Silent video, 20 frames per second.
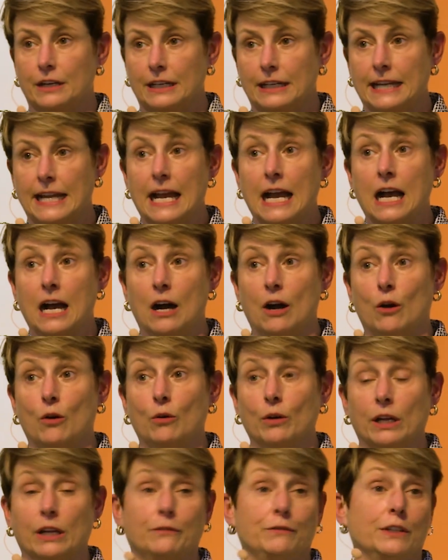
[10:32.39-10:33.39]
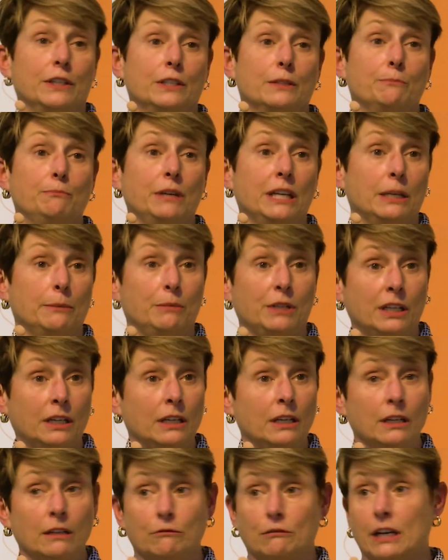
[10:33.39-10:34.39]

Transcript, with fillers: Mm-hmm. Now, mm -hmm. if it's B2B,